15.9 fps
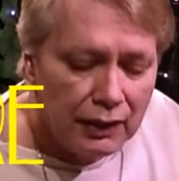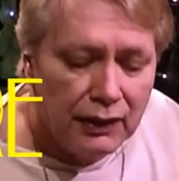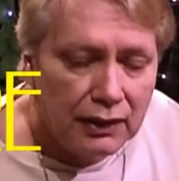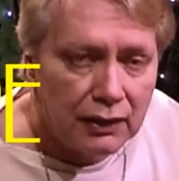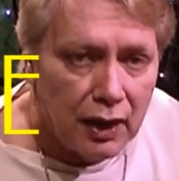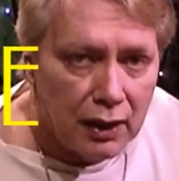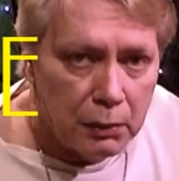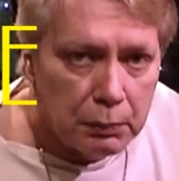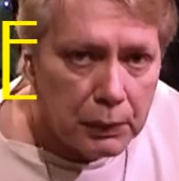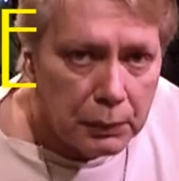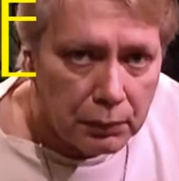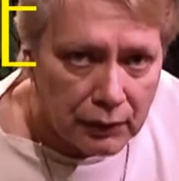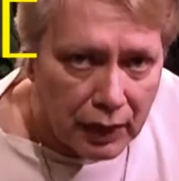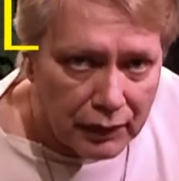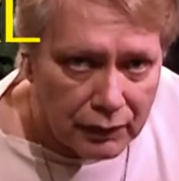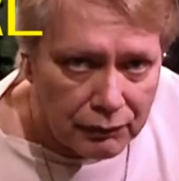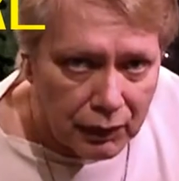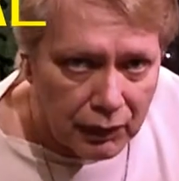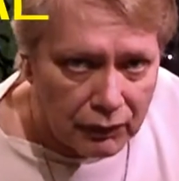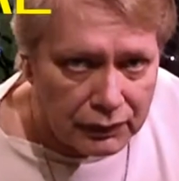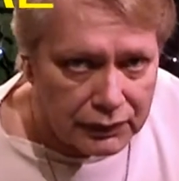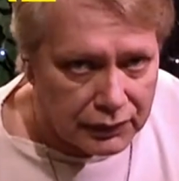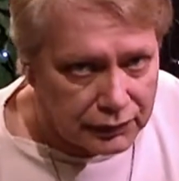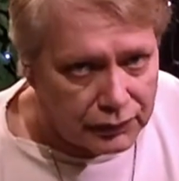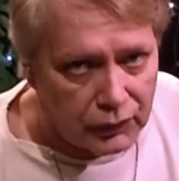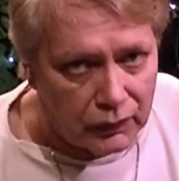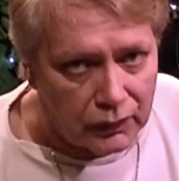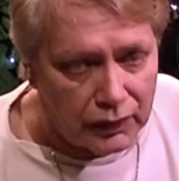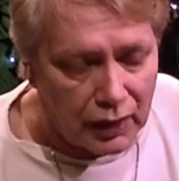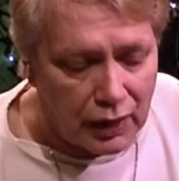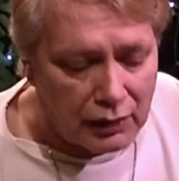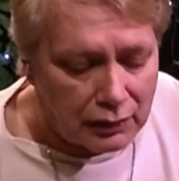A lot of people like to volunteer during the
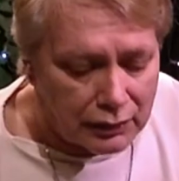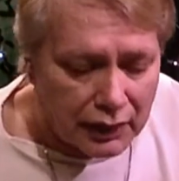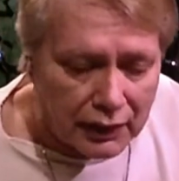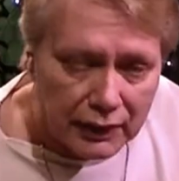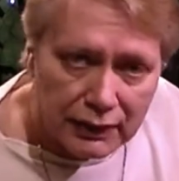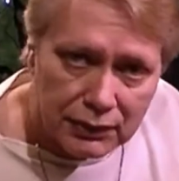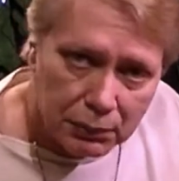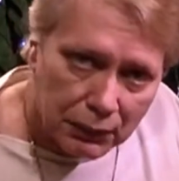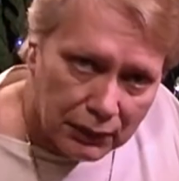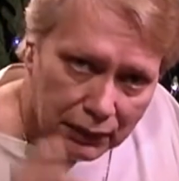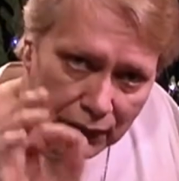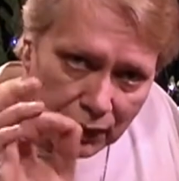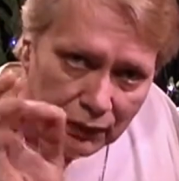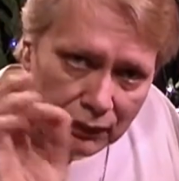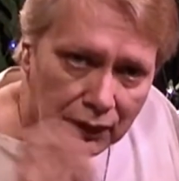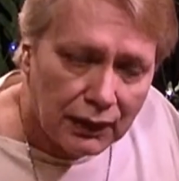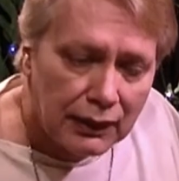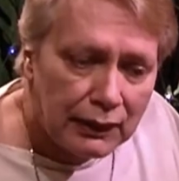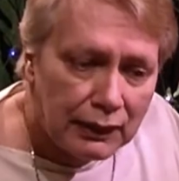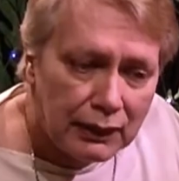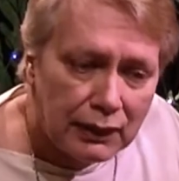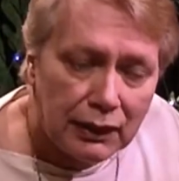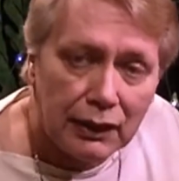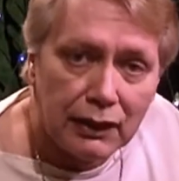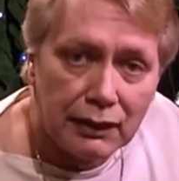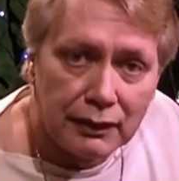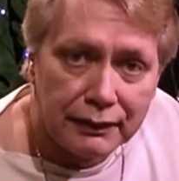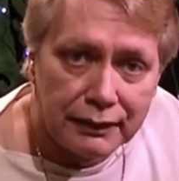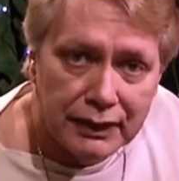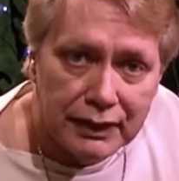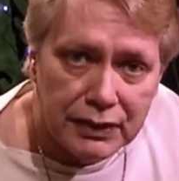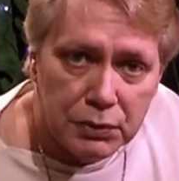holidays, but
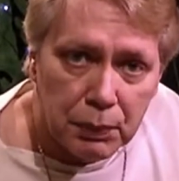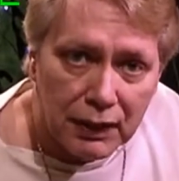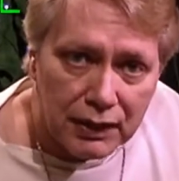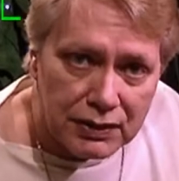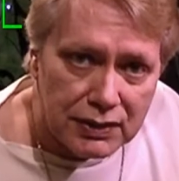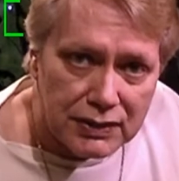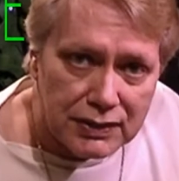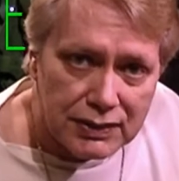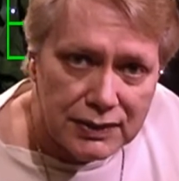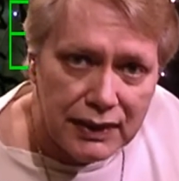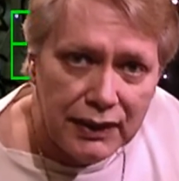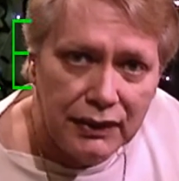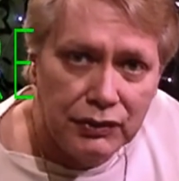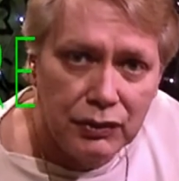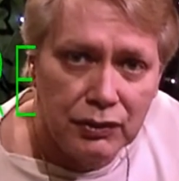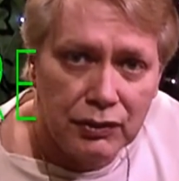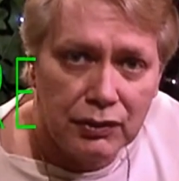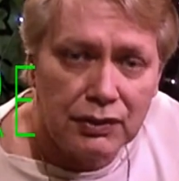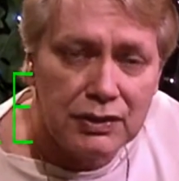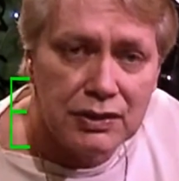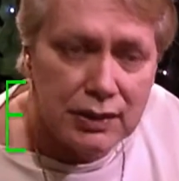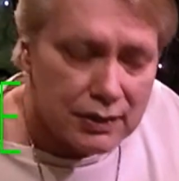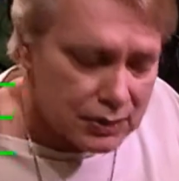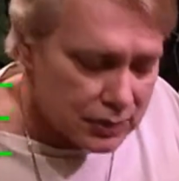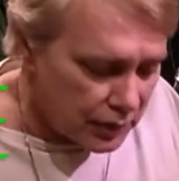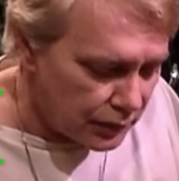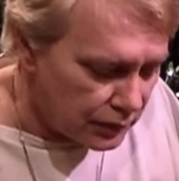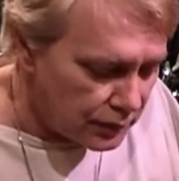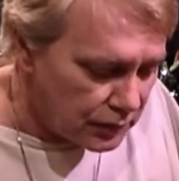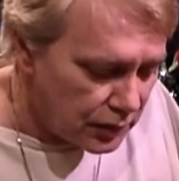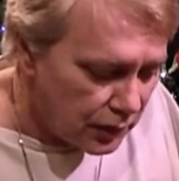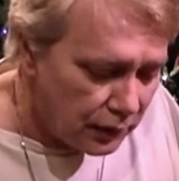these places need your
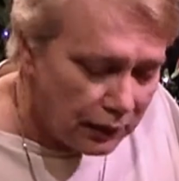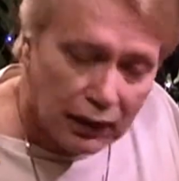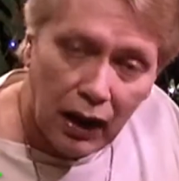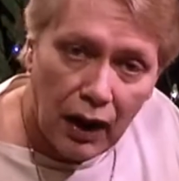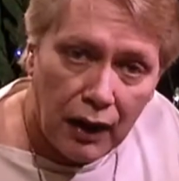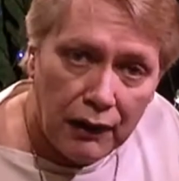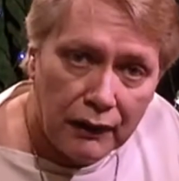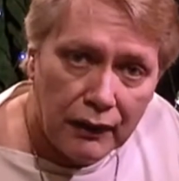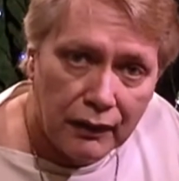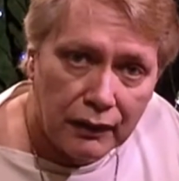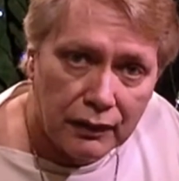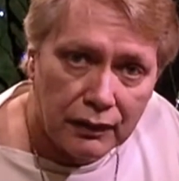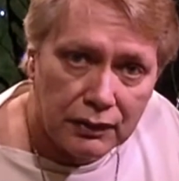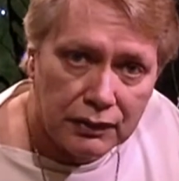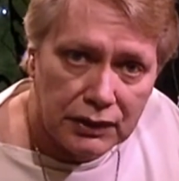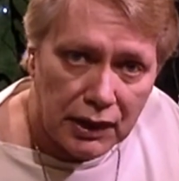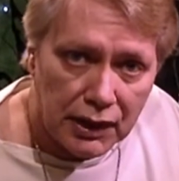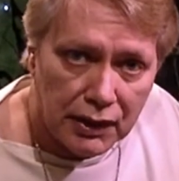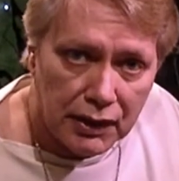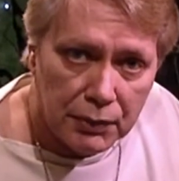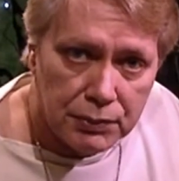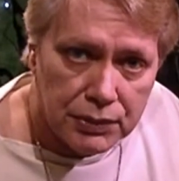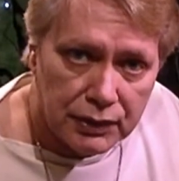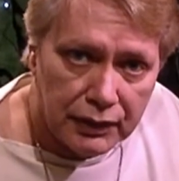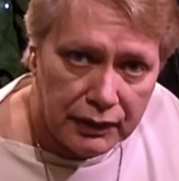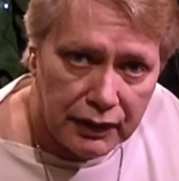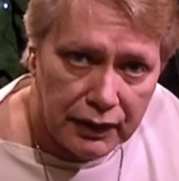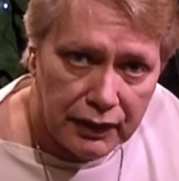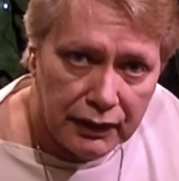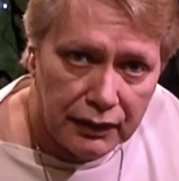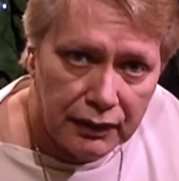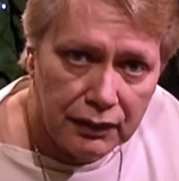assistance other times of the
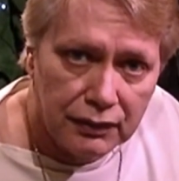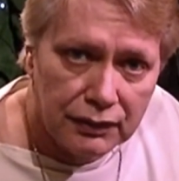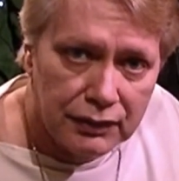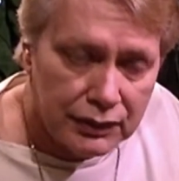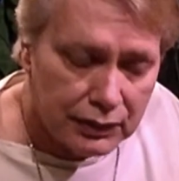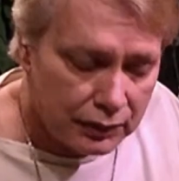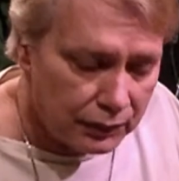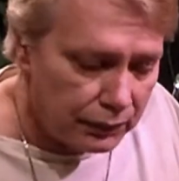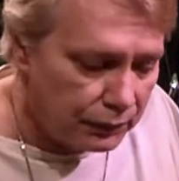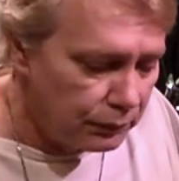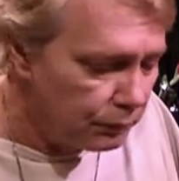year too.